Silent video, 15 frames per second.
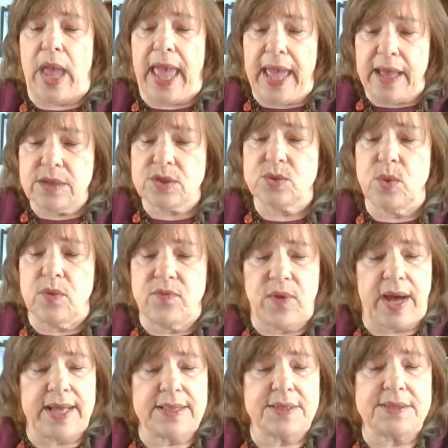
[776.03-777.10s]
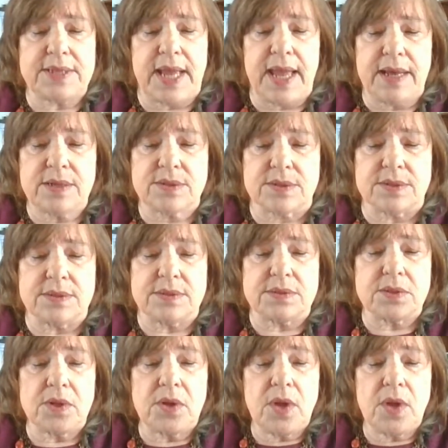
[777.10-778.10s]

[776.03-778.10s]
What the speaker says: actual violent actions,